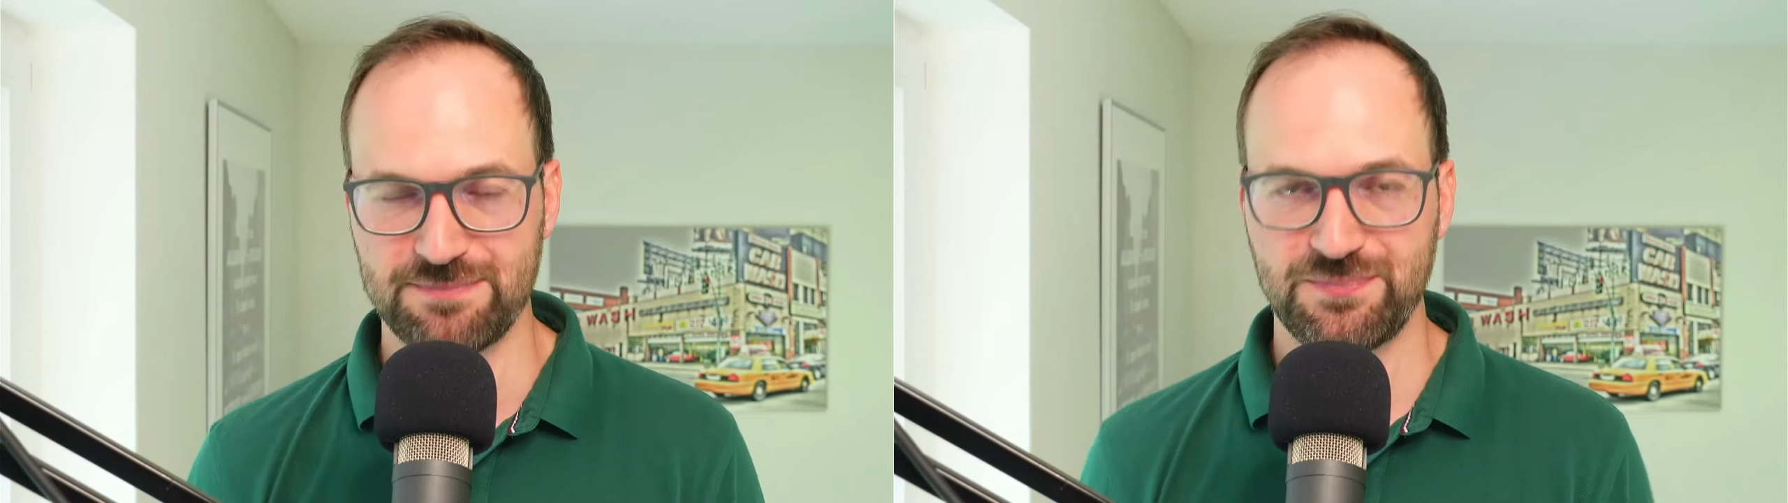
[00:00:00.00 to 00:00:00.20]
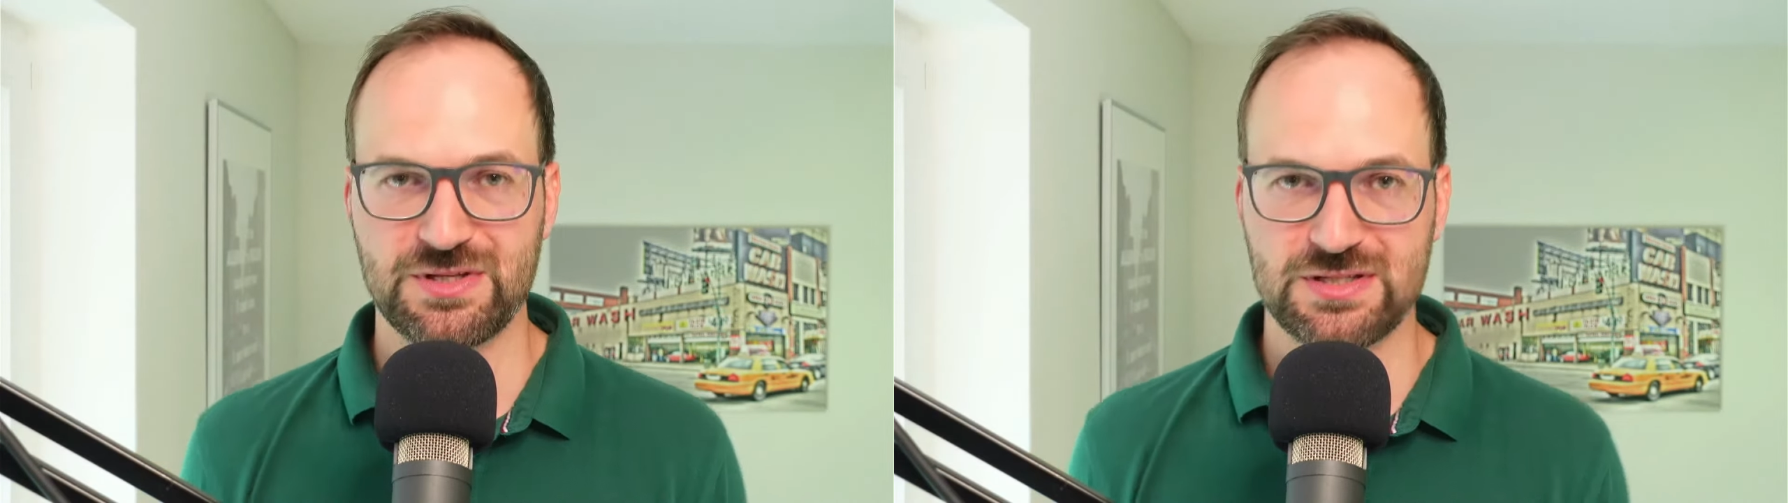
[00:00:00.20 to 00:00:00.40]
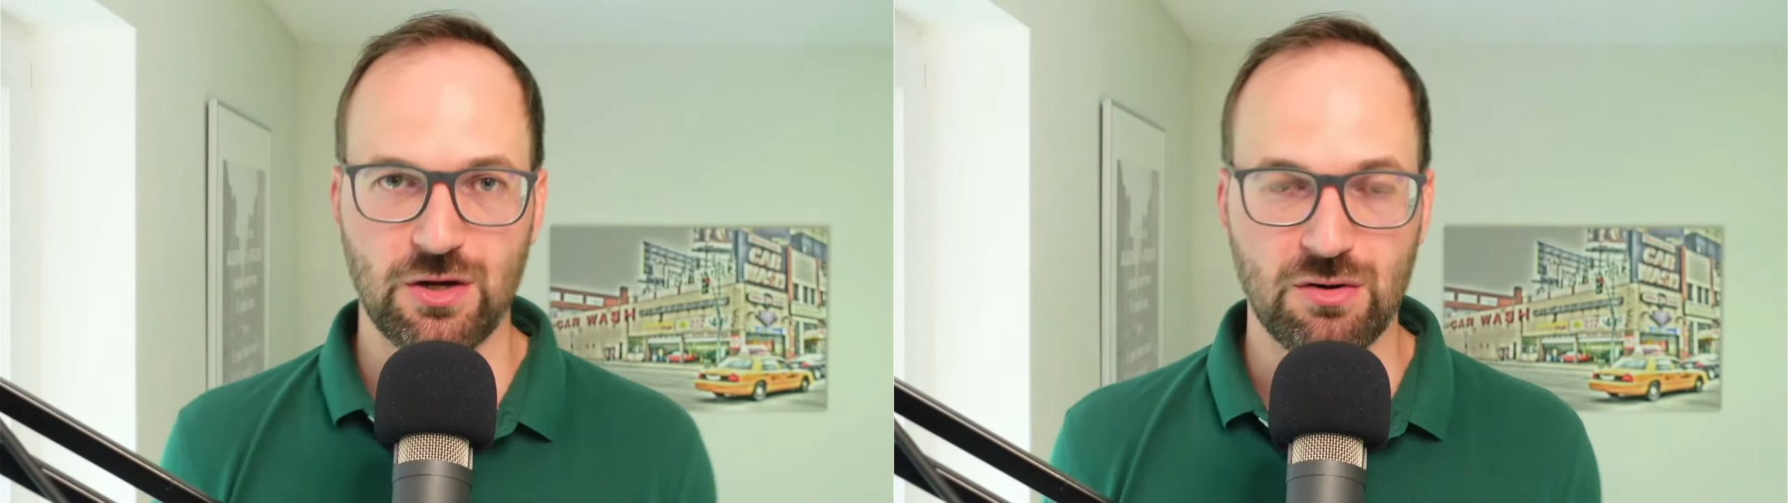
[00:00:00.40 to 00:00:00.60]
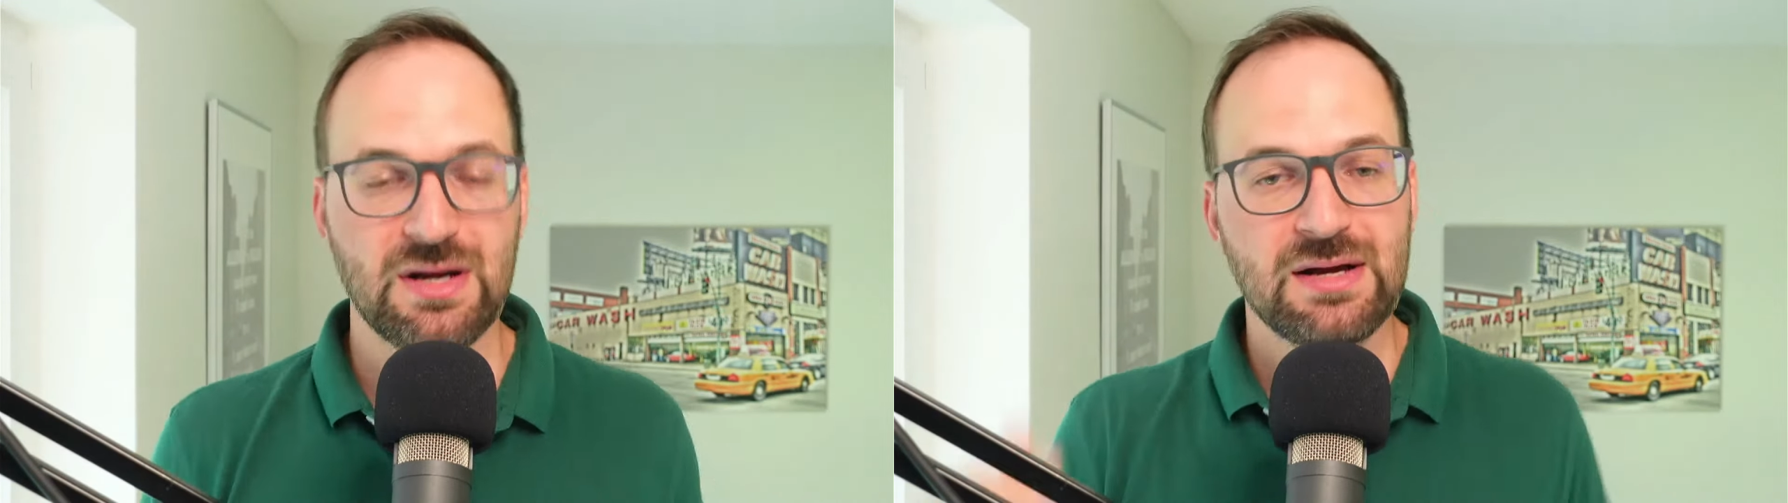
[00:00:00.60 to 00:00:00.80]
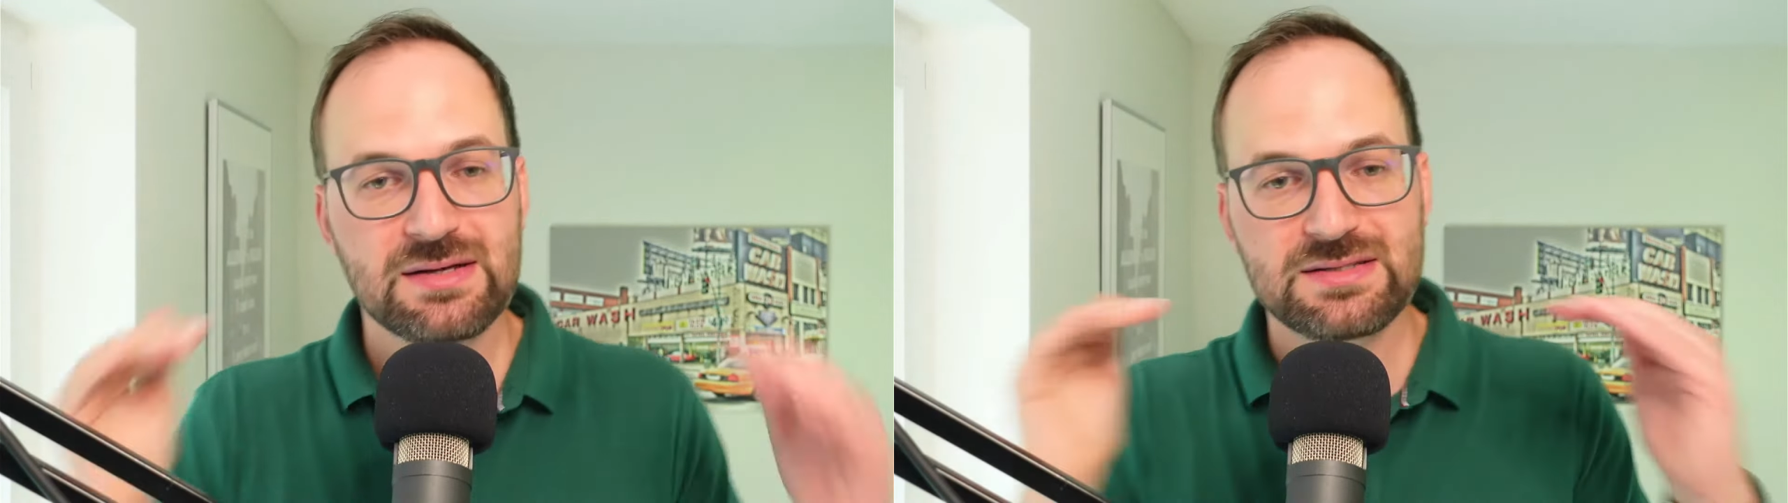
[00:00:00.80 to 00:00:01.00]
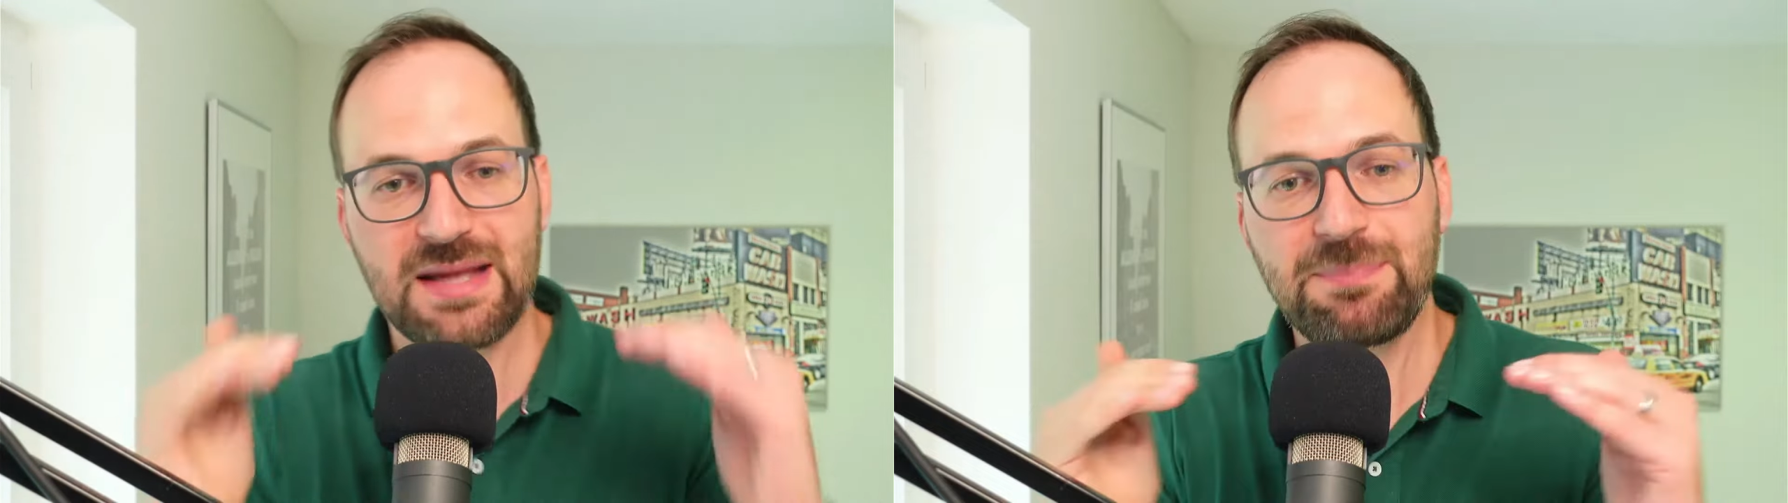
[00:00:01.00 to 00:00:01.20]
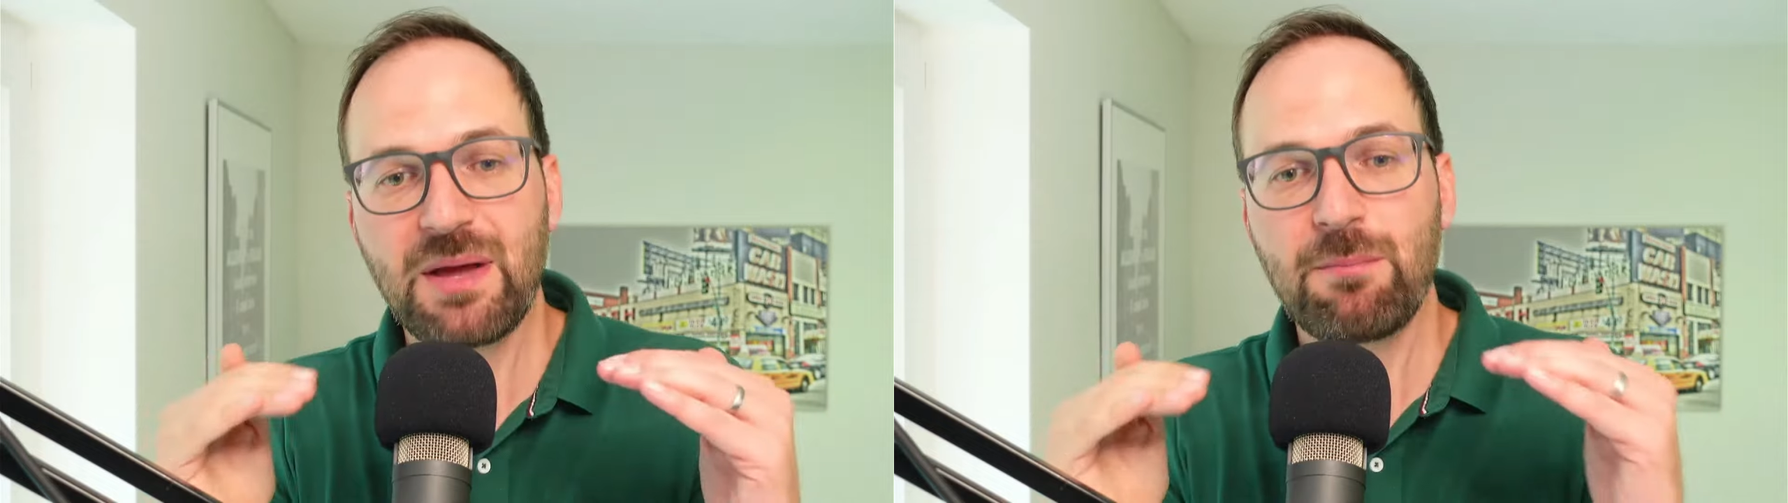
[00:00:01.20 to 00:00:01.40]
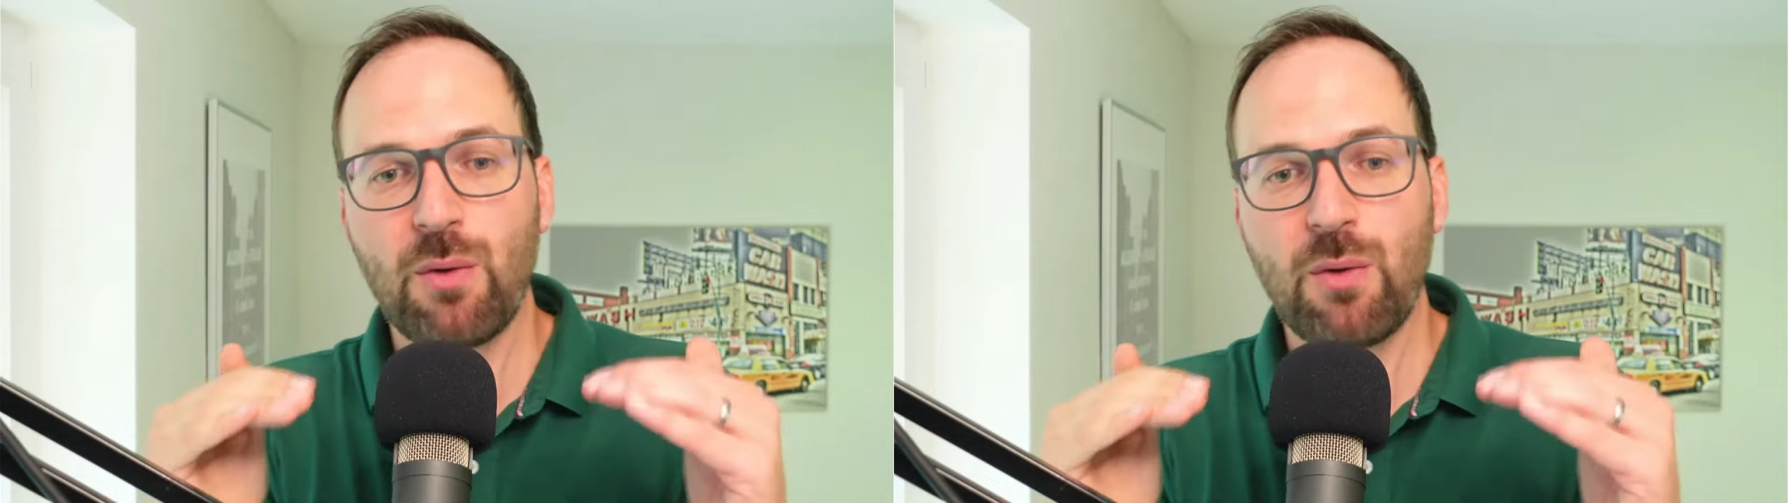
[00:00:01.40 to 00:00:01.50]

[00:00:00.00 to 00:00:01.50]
So, step number